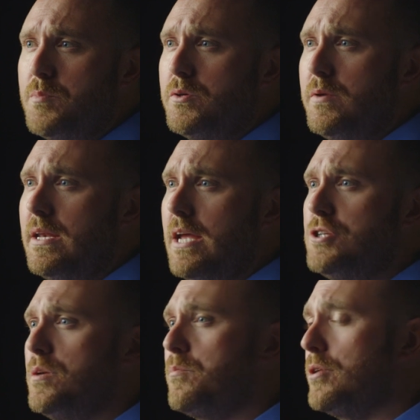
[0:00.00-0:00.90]
between
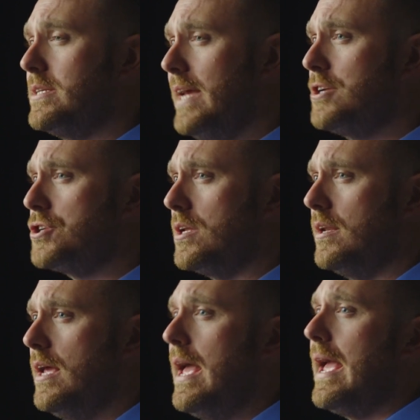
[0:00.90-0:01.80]
engine
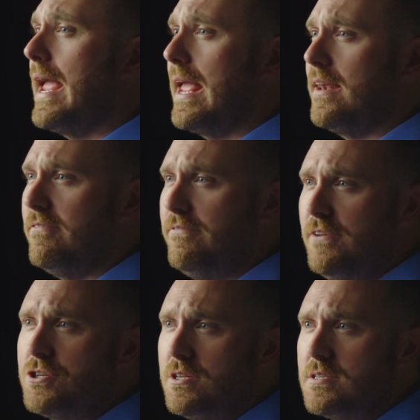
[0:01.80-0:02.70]
protection and
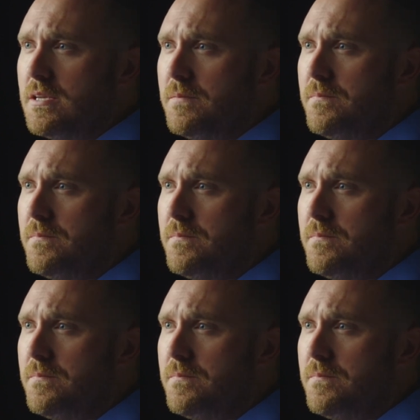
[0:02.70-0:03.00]
efficiency.